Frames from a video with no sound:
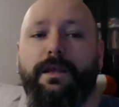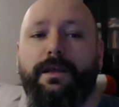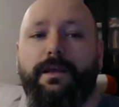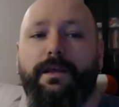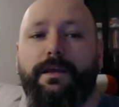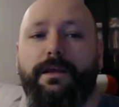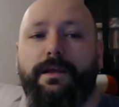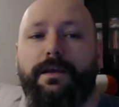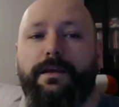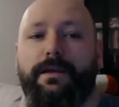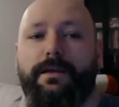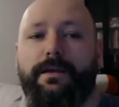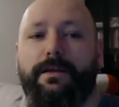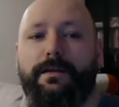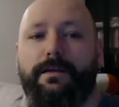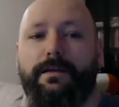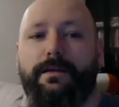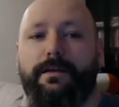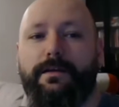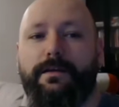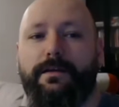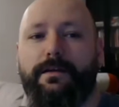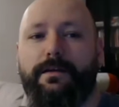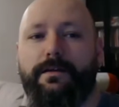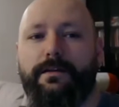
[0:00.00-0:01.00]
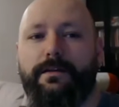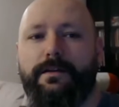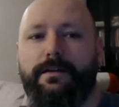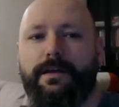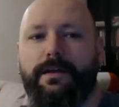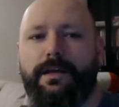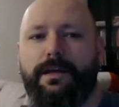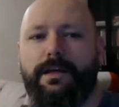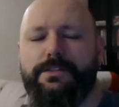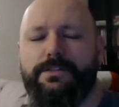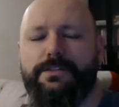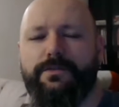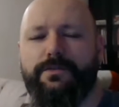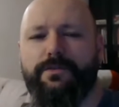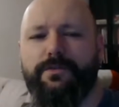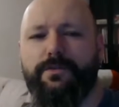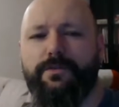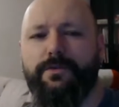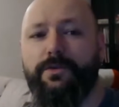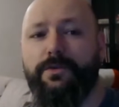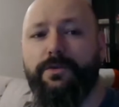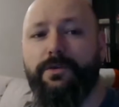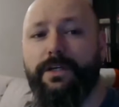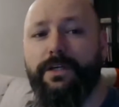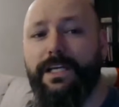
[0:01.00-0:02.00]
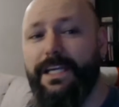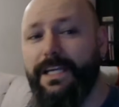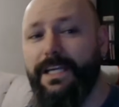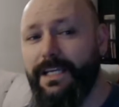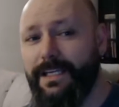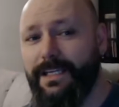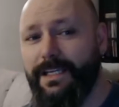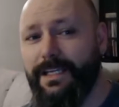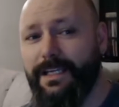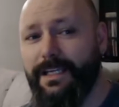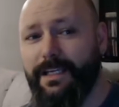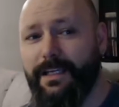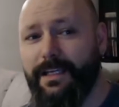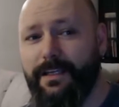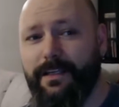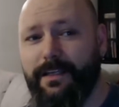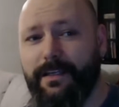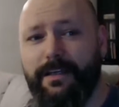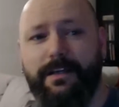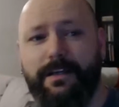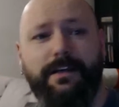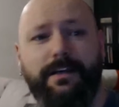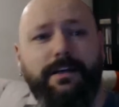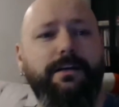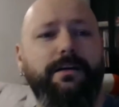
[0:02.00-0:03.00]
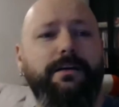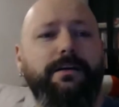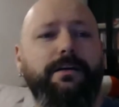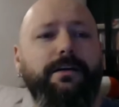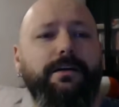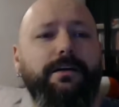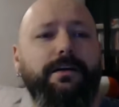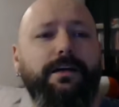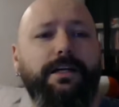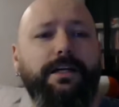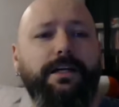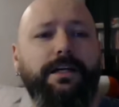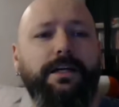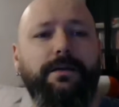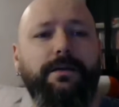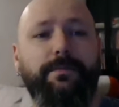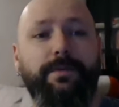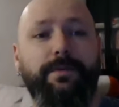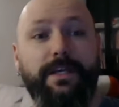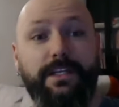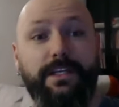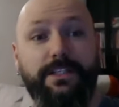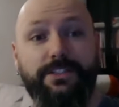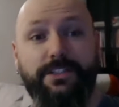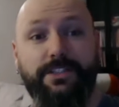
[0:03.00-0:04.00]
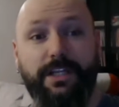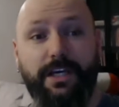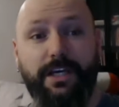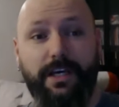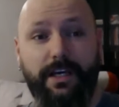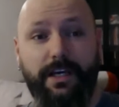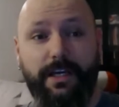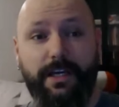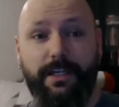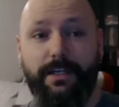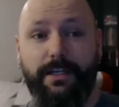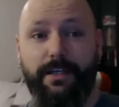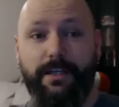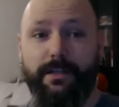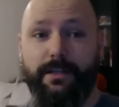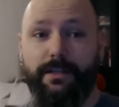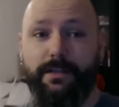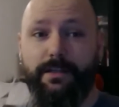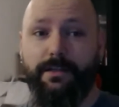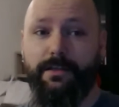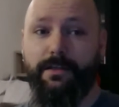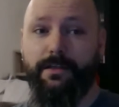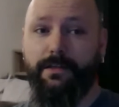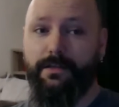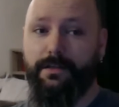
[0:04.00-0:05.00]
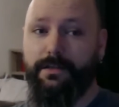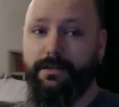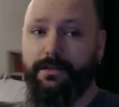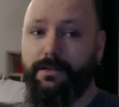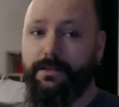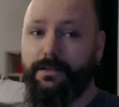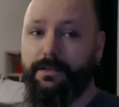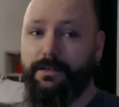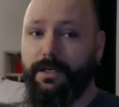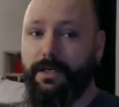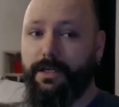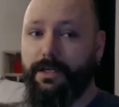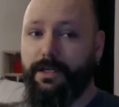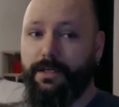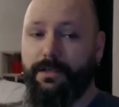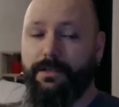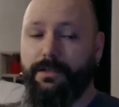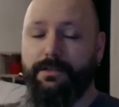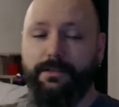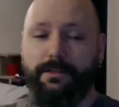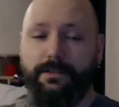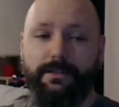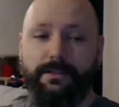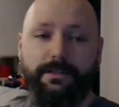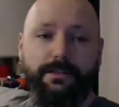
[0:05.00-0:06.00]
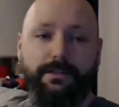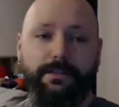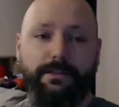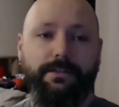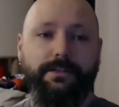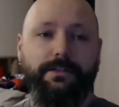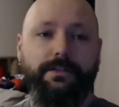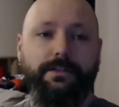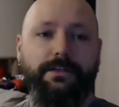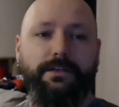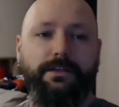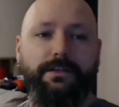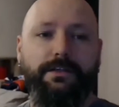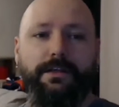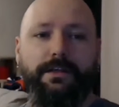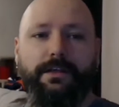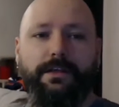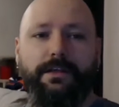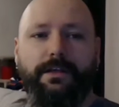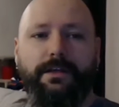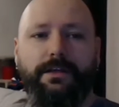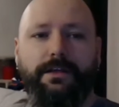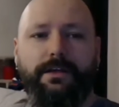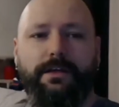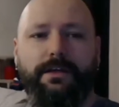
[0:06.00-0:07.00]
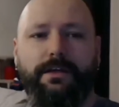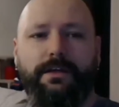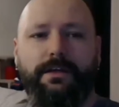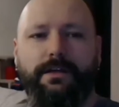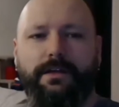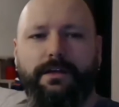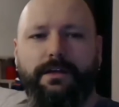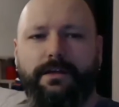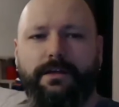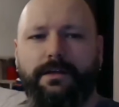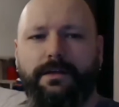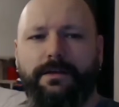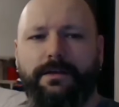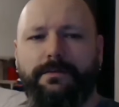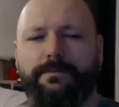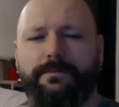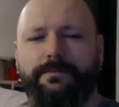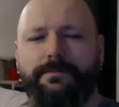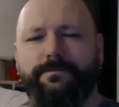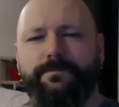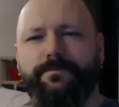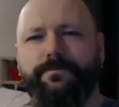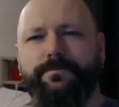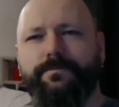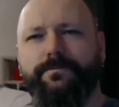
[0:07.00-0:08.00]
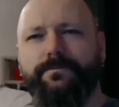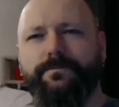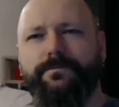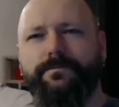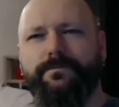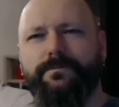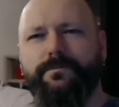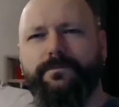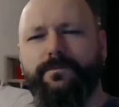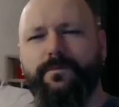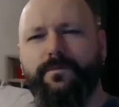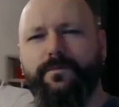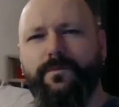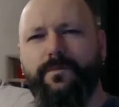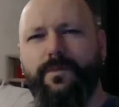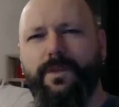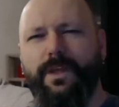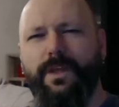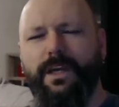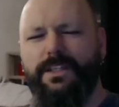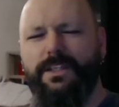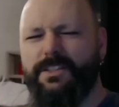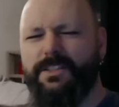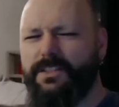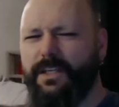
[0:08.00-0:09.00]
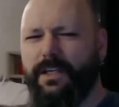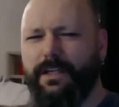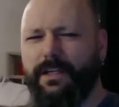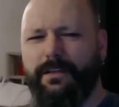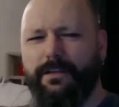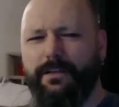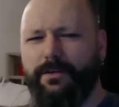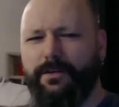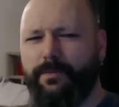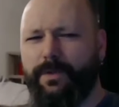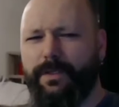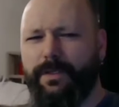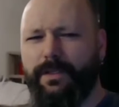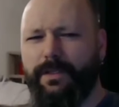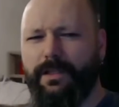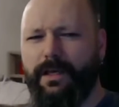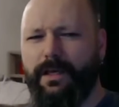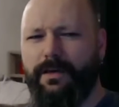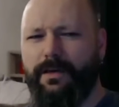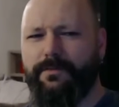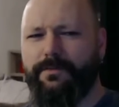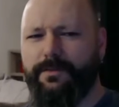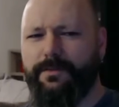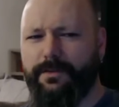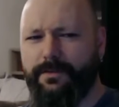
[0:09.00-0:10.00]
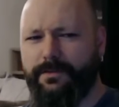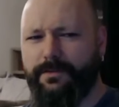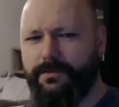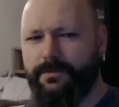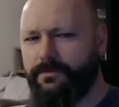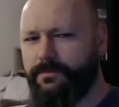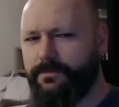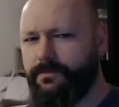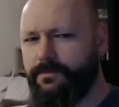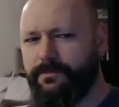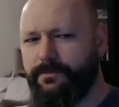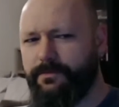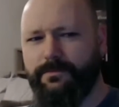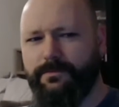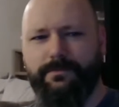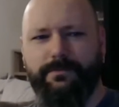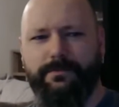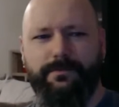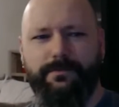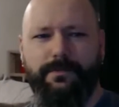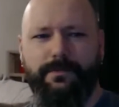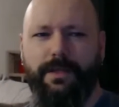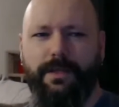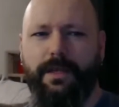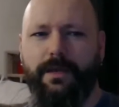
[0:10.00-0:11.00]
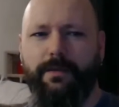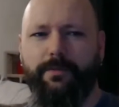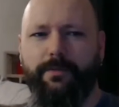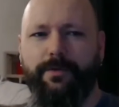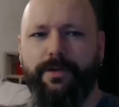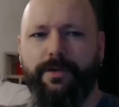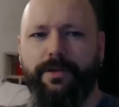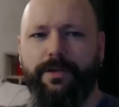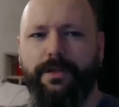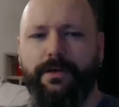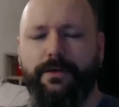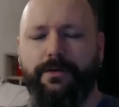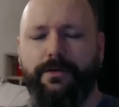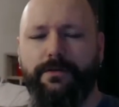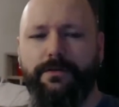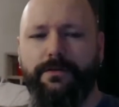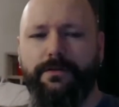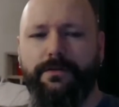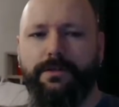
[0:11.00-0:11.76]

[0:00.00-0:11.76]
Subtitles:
And as for inking, I got page 9 done. I just had a little bit left, hammered it out.